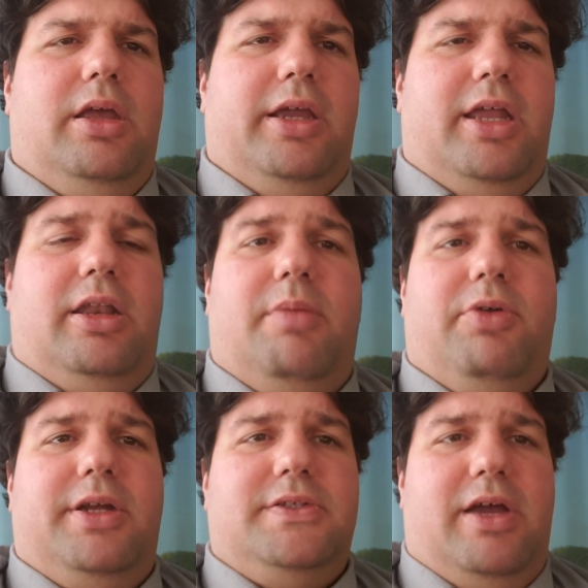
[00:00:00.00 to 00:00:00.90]
Again,
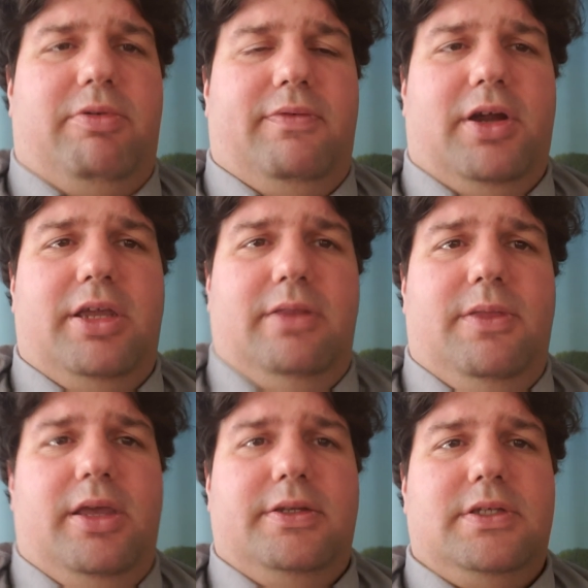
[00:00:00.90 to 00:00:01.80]
numbering is not one of our keen
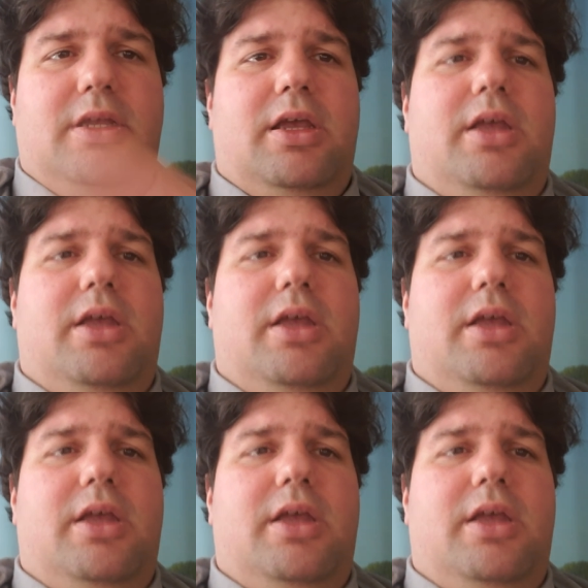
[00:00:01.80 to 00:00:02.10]
things.